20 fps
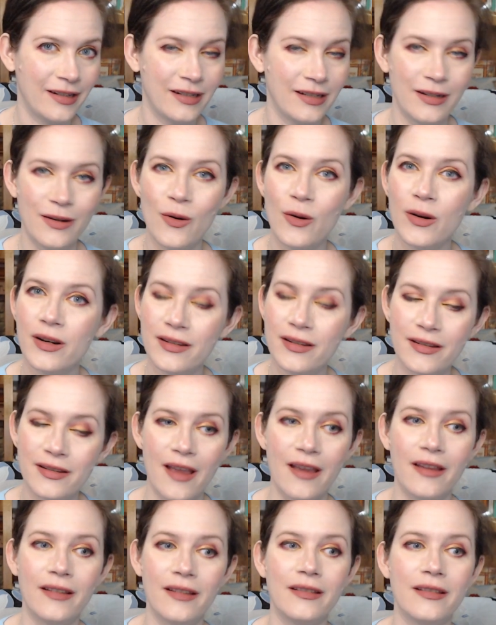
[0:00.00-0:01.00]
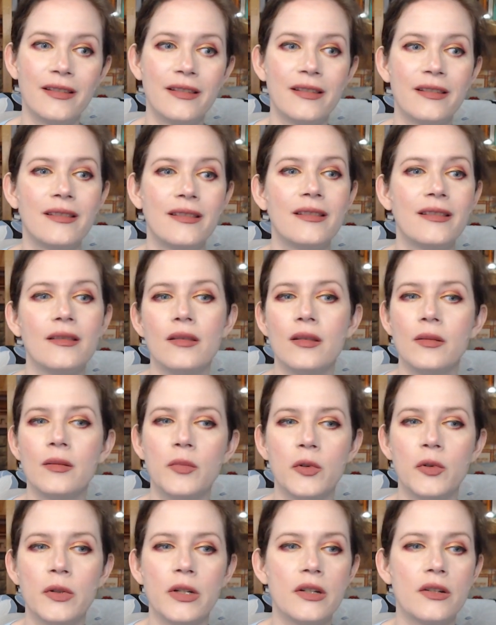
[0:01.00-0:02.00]
nor sense, the
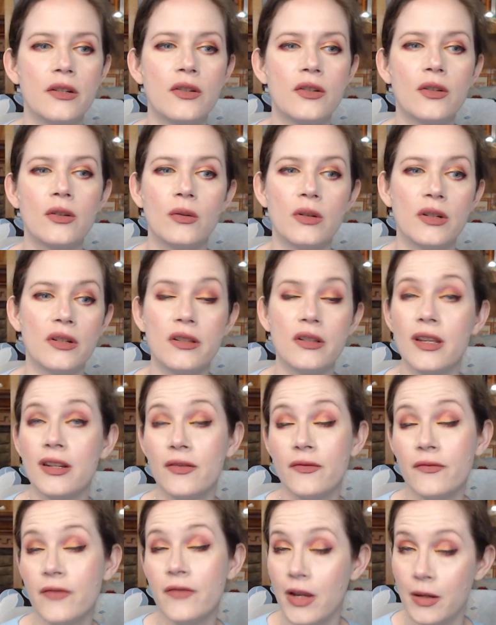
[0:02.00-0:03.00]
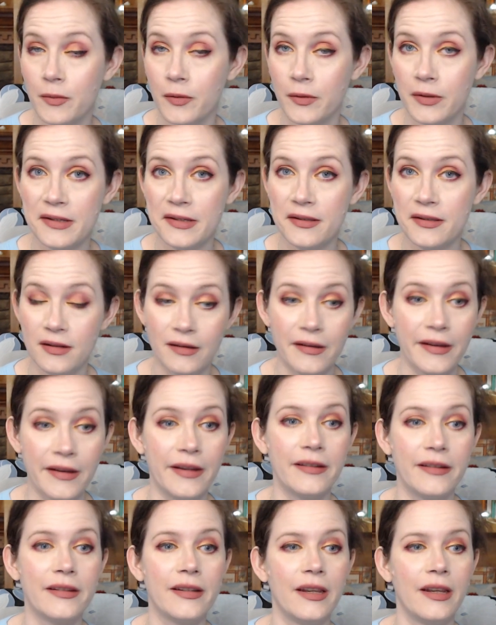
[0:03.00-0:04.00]
brutish scorn such vaporous
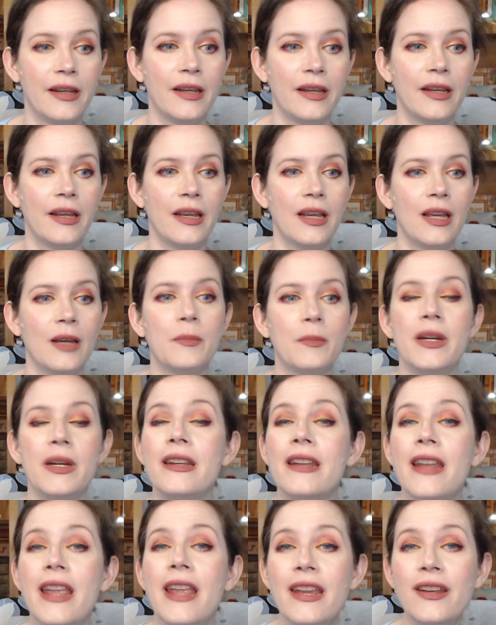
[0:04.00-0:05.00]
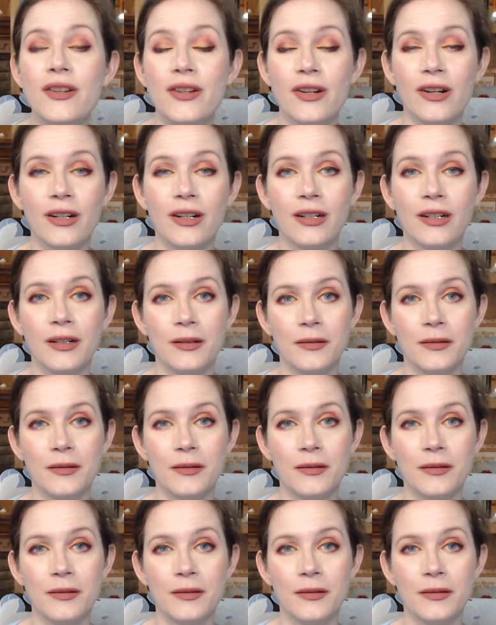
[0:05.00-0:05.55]
delight, but nature,